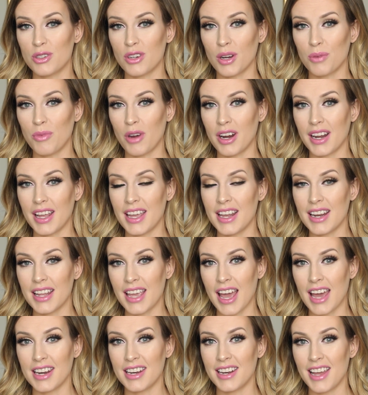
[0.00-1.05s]
Drug Mart in
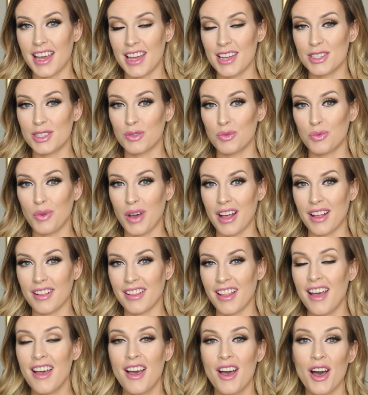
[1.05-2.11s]
Canada as well.